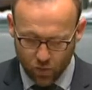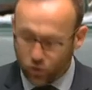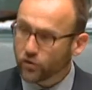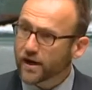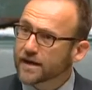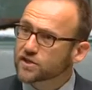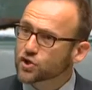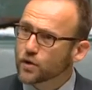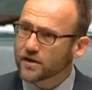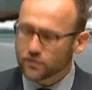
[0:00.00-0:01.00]
We'll create a
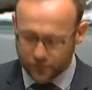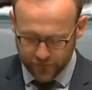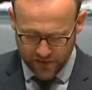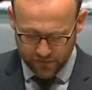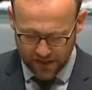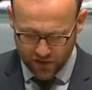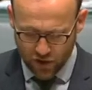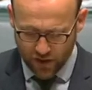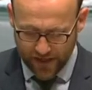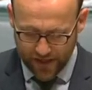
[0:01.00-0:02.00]
$250
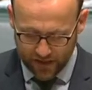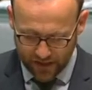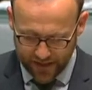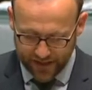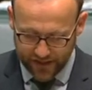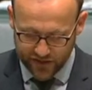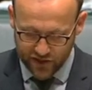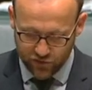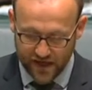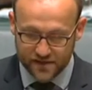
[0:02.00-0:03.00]
million clean
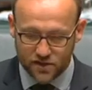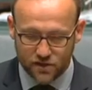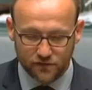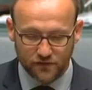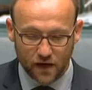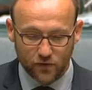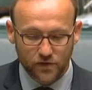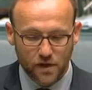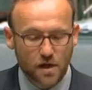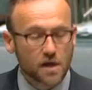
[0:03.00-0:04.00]
energy transition fund
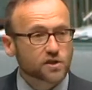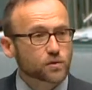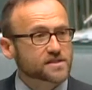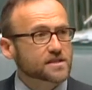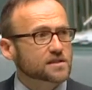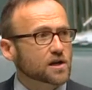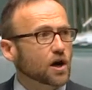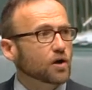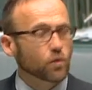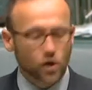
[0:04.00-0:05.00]
to assist
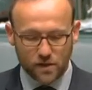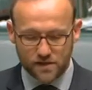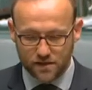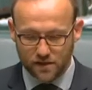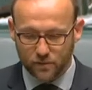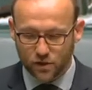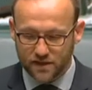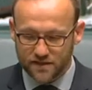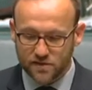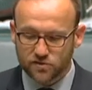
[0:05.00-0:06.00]
coal workers and
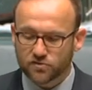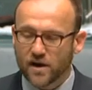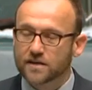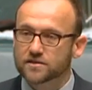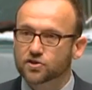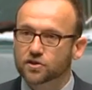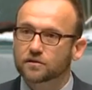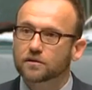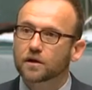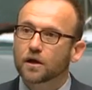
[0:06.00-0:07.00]
communities to
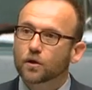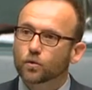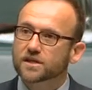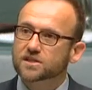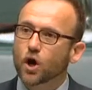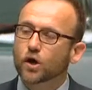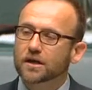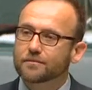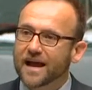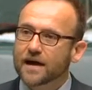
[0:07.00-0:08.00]
transition, with a
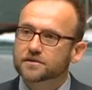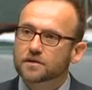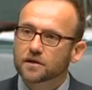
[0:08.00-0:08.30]
total amount